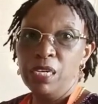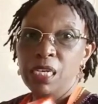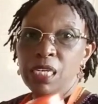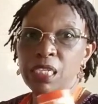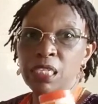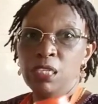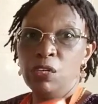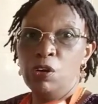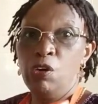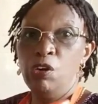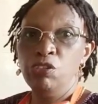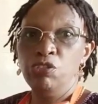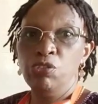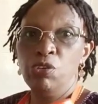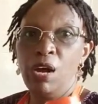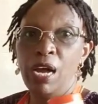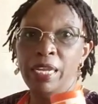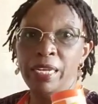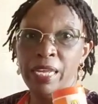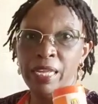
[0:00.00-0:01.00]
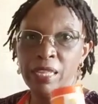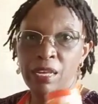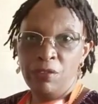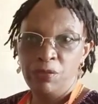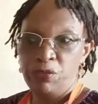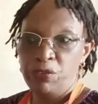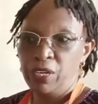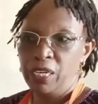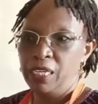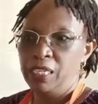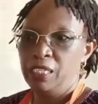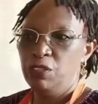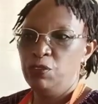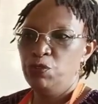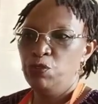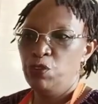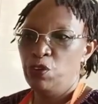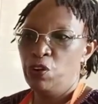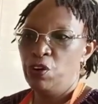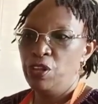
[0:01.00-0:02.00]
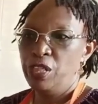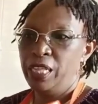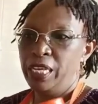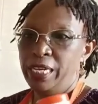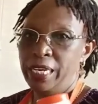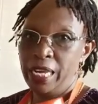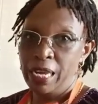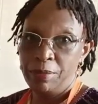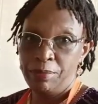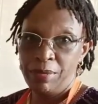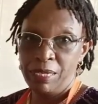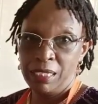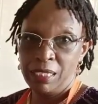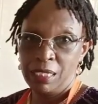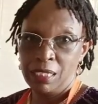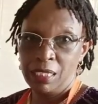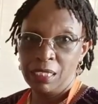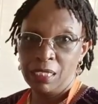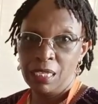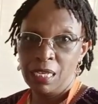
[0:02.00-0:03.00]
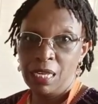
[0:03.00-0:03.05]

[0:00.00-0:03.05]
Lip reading: is also another friend for the diabetics.